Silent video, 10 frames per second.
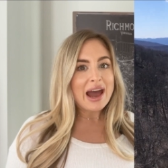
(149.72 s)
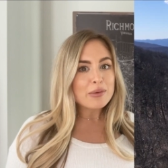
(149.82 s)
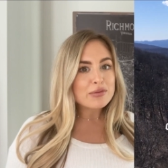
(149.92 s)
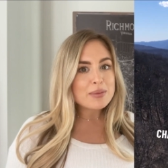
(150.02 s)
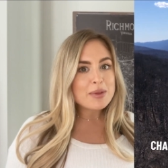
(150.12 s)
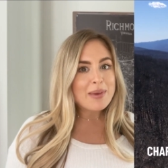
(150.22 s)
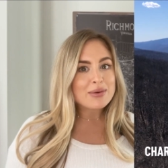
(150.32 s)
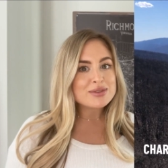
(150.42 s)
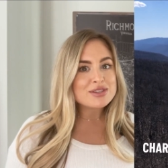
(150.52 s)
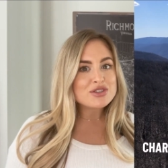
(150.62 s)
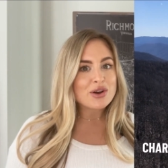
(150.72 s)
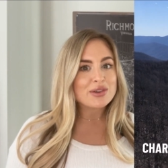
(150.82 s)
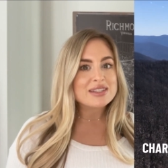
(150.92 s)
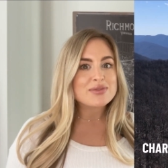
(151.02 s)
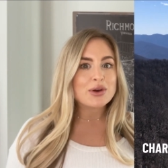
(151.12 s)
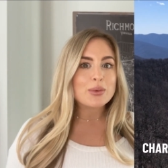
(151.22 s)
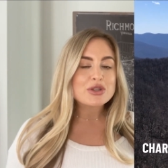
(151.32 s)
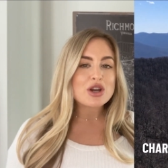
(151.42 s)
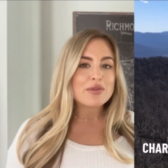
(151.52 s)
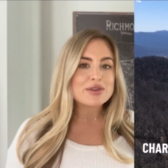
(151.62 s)
hour from the mountains in Charlottesville,
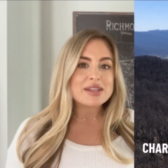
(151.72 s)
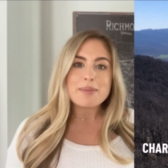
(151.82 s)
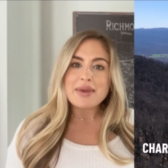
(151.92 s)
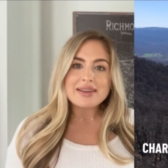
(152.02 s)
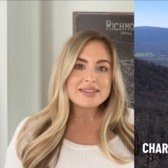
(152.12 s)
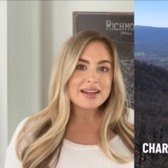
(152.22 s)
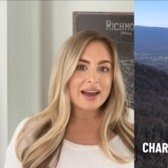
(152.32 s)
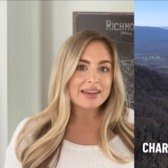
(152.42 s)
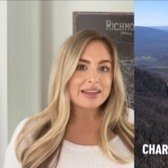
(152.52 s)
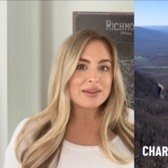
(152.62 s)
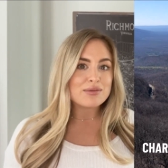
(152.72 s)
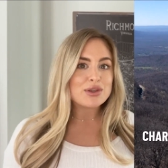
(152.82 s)
which offers amazing hiking and